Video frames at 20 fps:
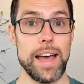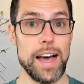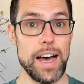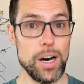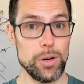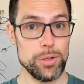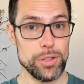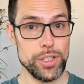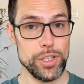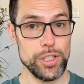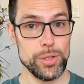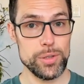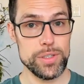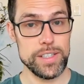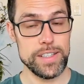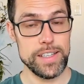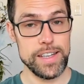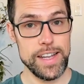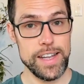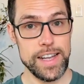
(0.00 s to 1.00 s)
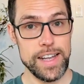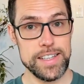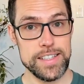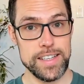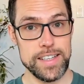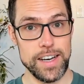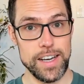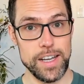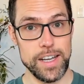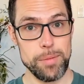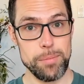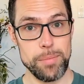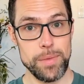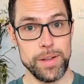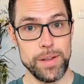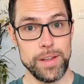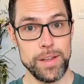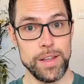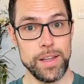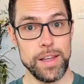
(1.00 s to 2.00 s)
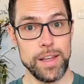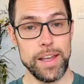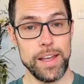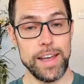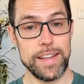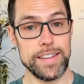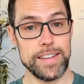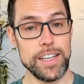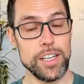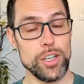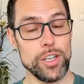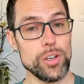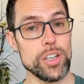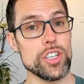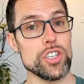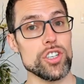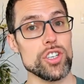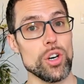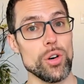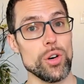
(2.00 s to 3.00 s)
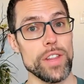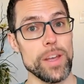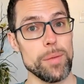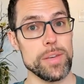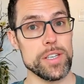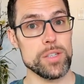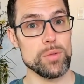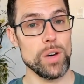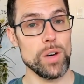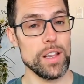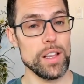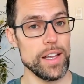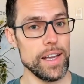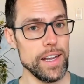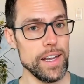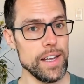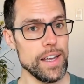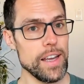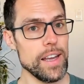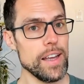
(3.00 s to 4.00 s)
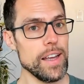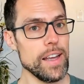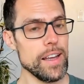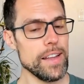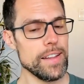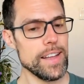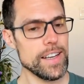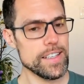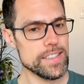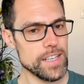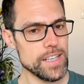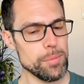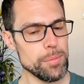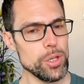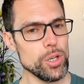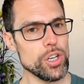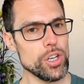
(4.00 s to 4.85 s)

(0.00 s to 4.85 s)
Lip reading: how to use it the next time. And then you can show them as well, hey, next time you